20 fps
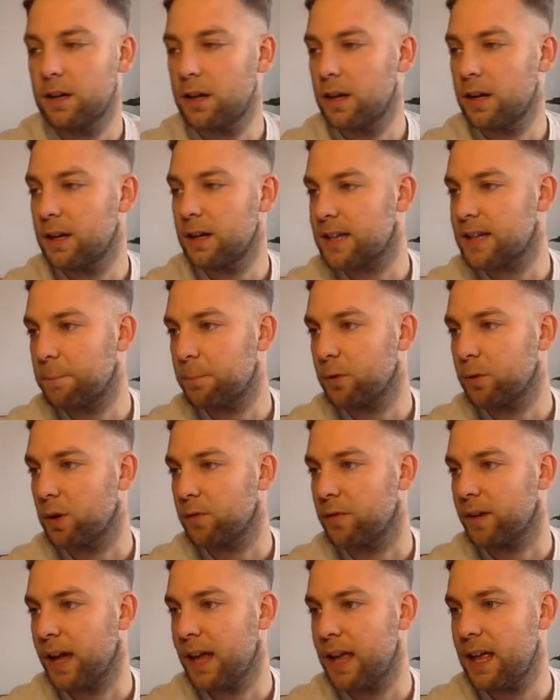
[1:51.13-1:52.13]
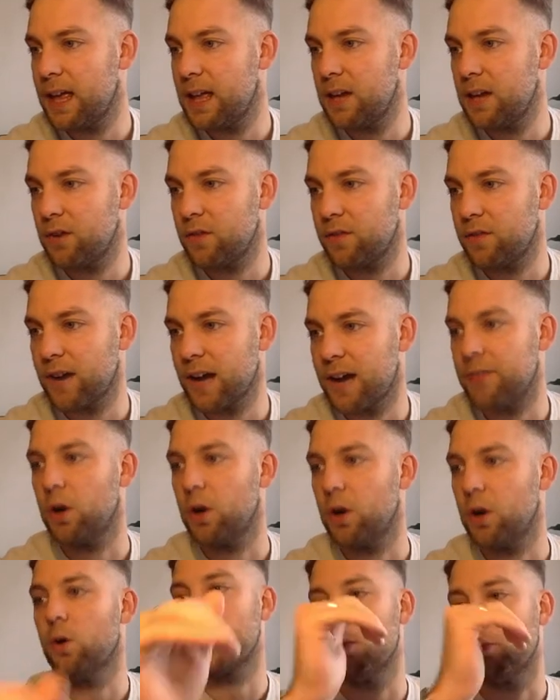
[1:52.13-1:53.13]
examples over here if I have a
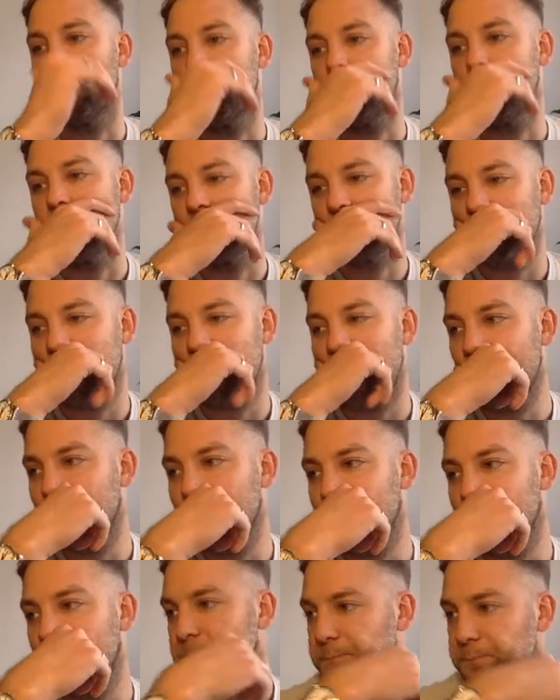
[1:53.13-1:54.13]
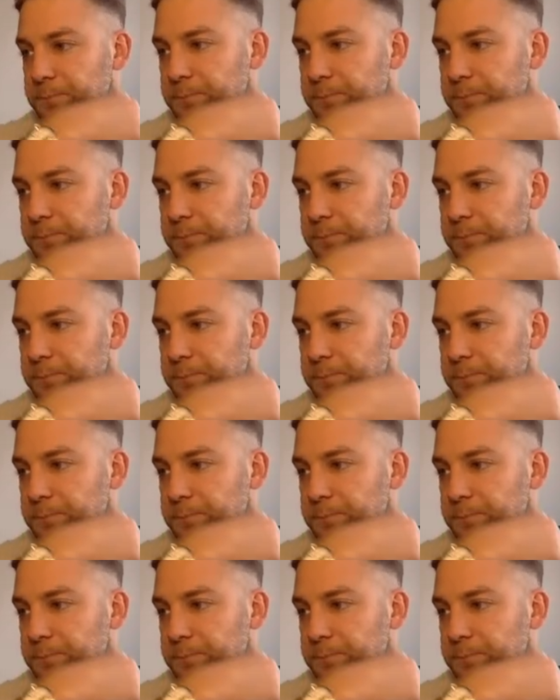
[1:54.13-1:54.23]
look at one of these graphs.